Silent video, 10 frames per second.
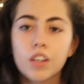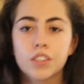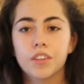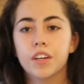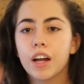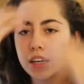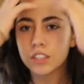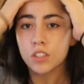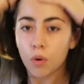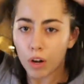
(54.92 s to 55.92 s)
So the
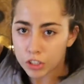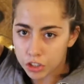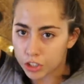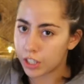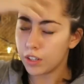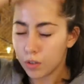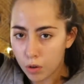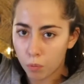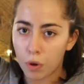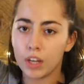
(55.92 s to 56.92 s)
next question
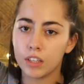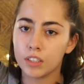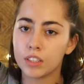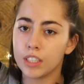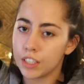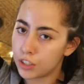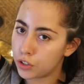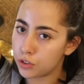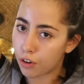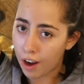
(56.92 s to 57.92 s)
was,
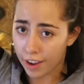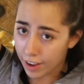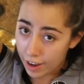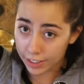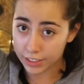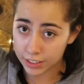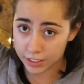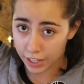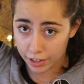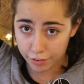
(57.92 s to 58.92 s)
is dry ice
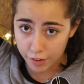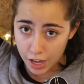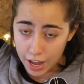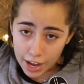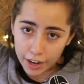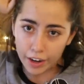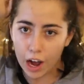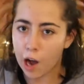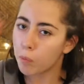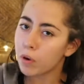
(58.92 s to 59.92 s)
safe? And
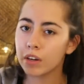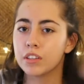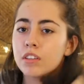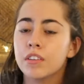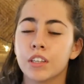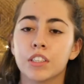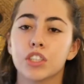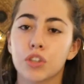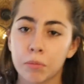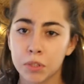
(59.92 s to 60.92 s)
I'll put in the
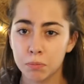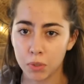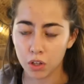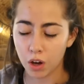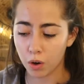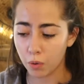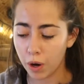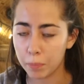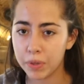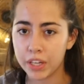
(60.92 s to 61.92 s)
description below
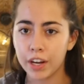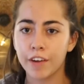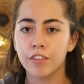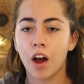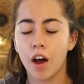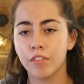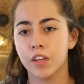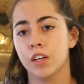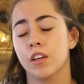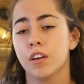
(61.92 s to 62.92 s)
a PDF
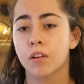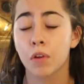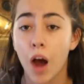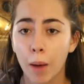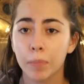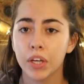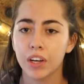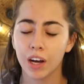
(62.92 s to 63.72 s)
copy